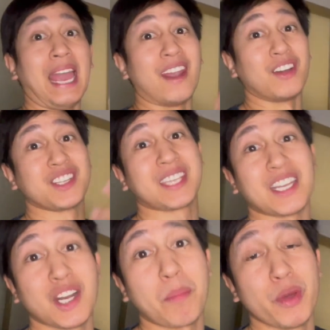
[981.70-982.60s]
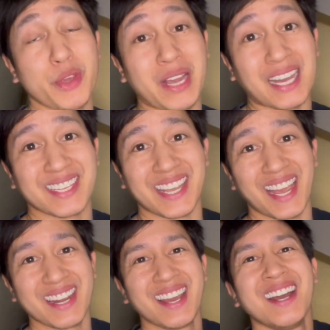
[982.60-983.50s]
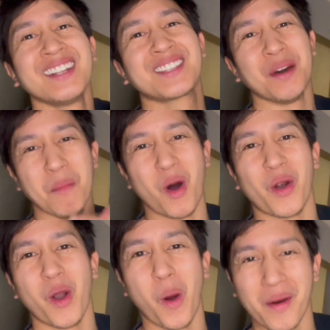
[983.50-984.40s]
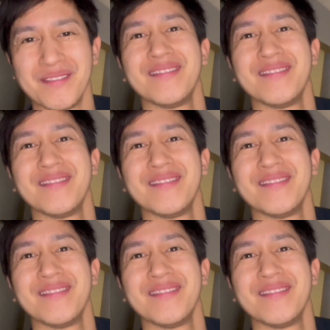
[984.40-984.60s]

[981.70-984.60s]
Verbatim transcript: and I'll just catch up with you guys again tomorrow.